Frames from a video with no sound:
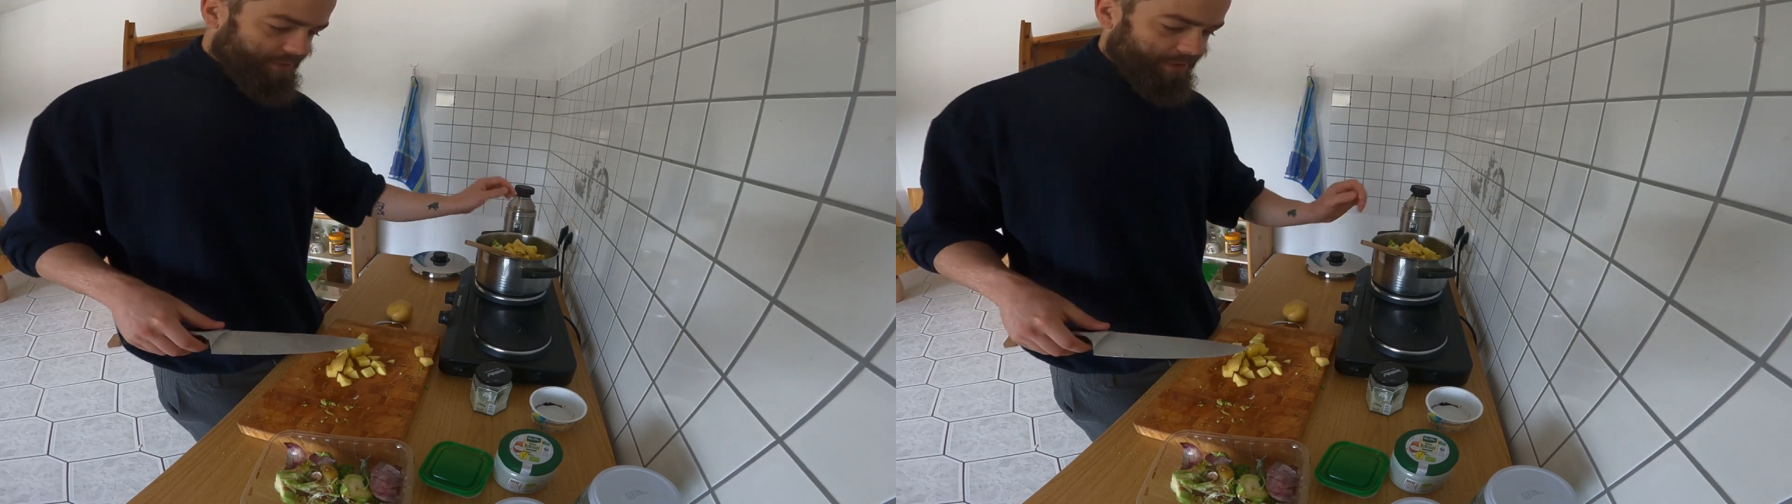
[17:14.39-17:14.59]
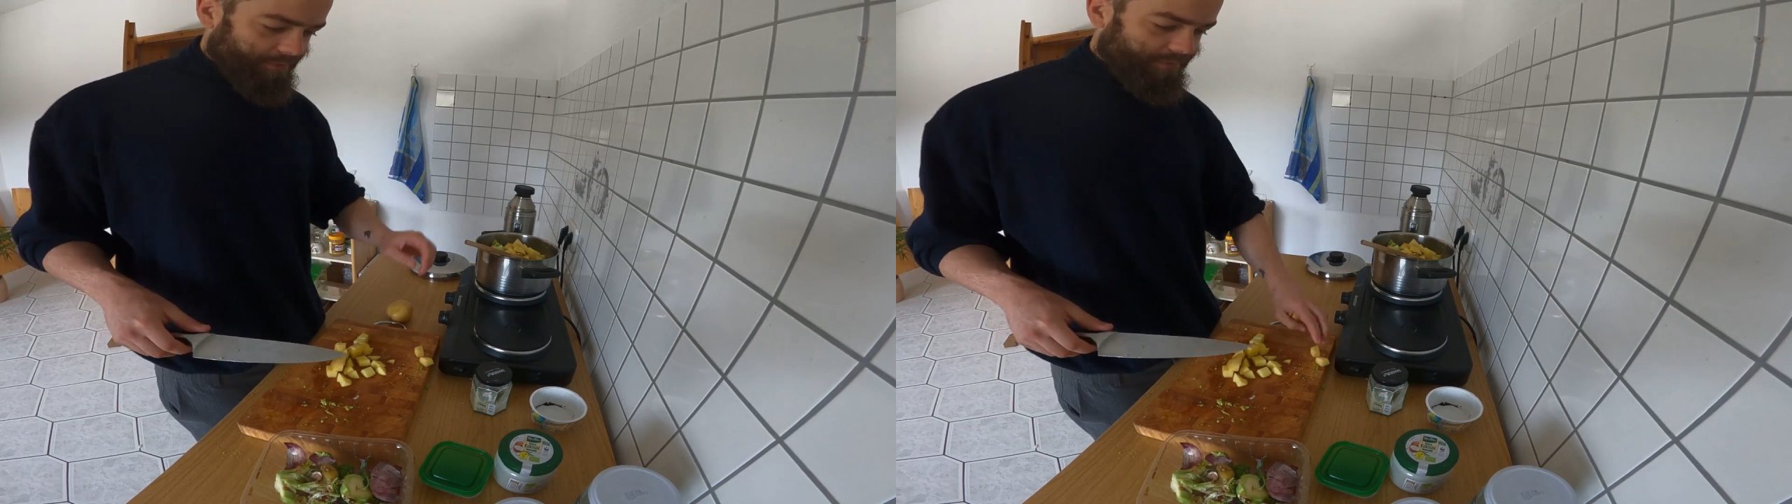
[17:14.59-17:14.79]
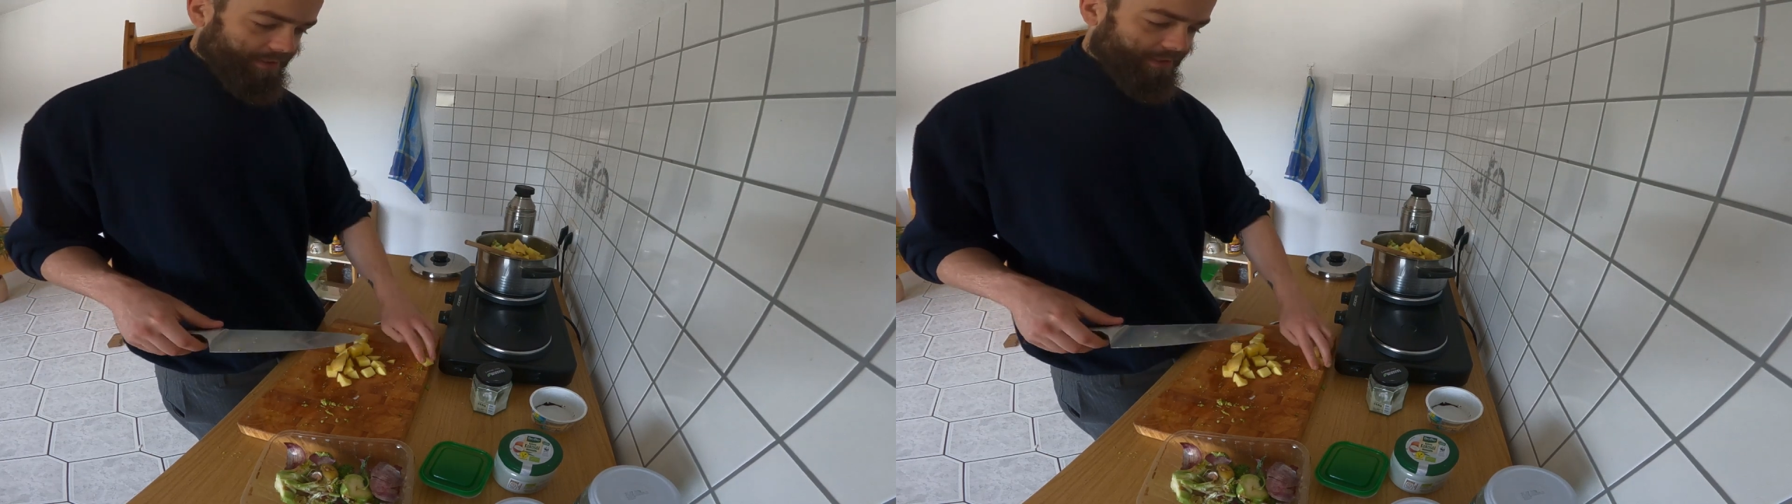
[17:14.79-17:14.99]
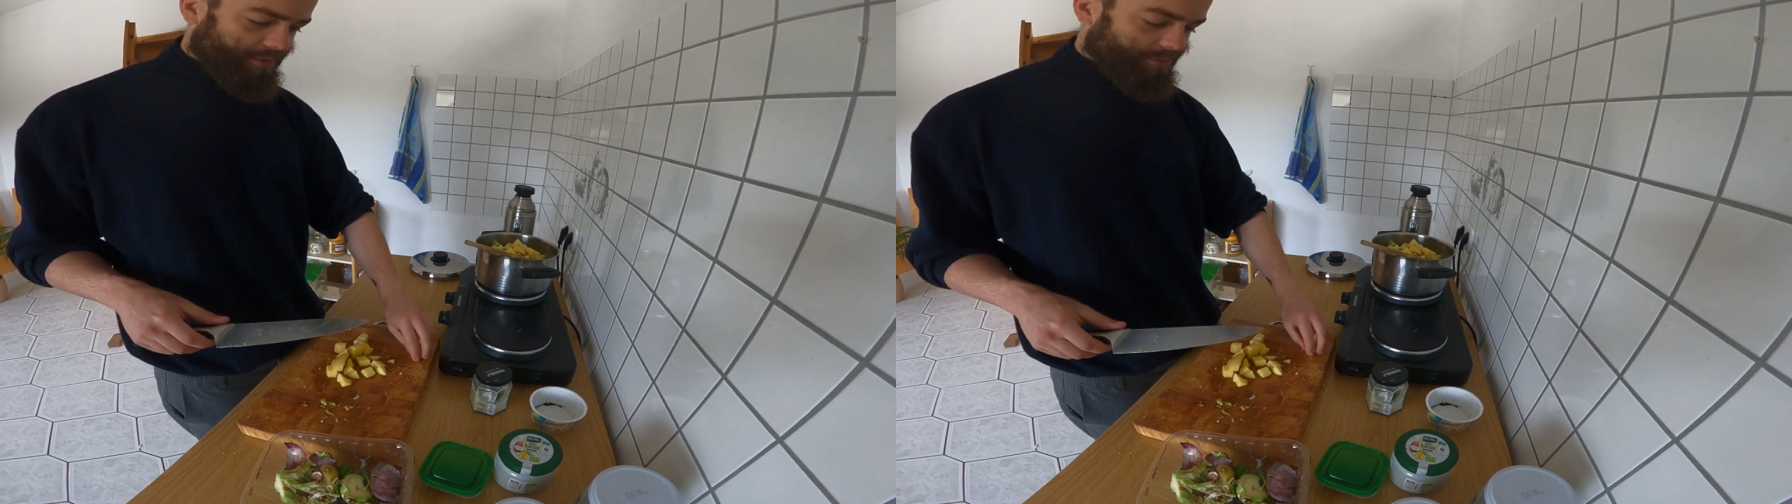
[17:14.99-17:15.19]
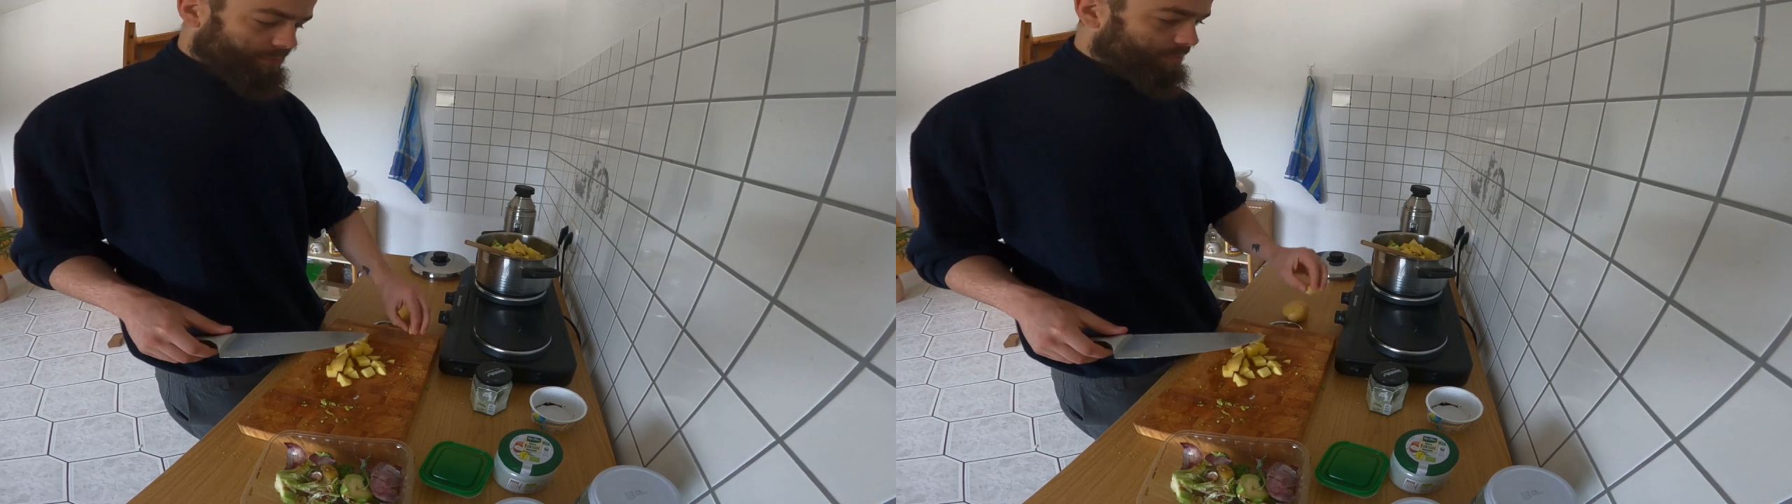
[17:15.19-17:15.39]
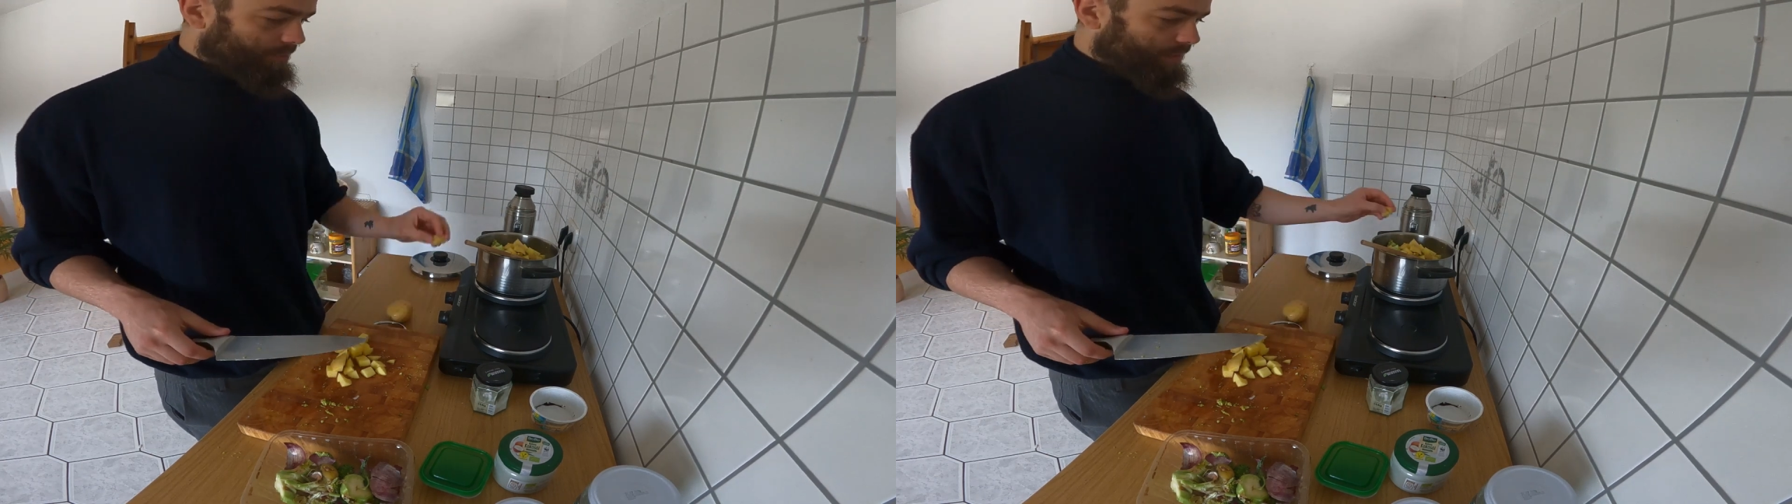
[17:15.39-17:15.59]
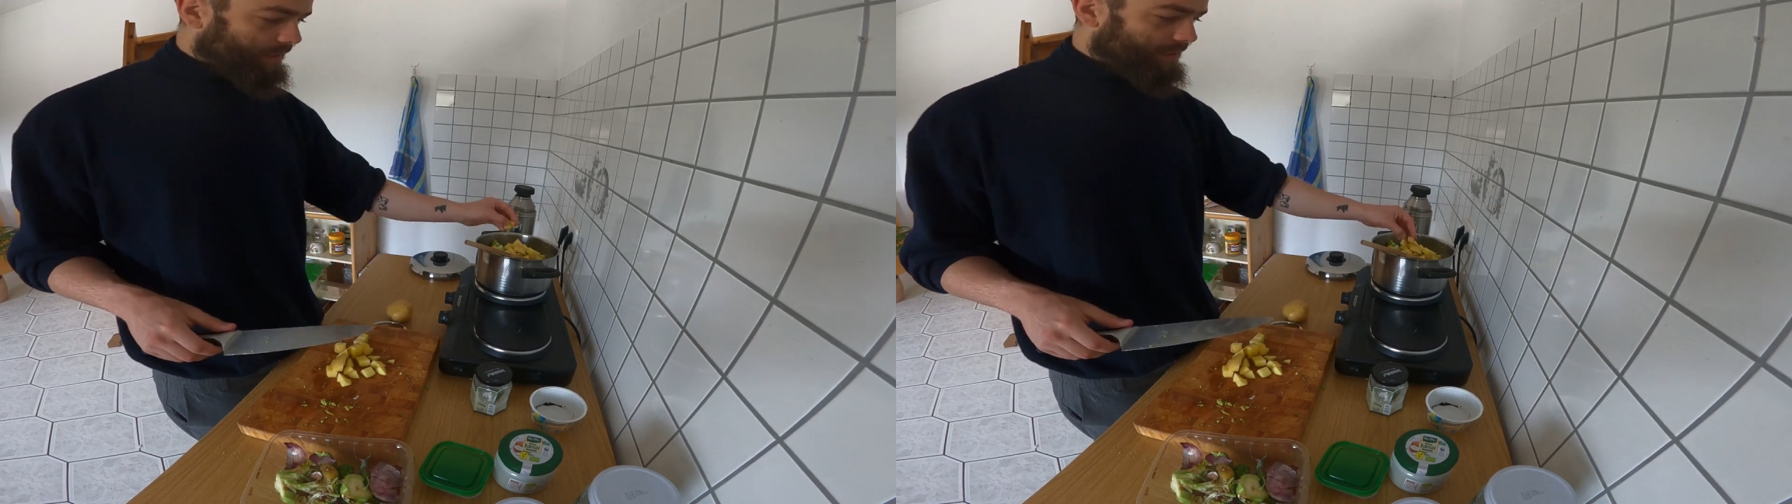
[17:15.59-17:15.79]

just have to get used to the